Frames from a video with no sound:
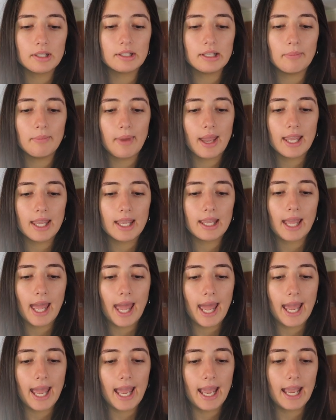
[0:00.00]
because I'm making
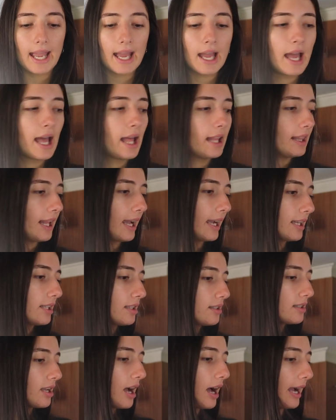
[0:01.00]
a
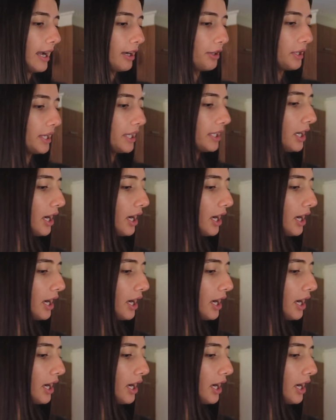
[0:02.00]
like Thai green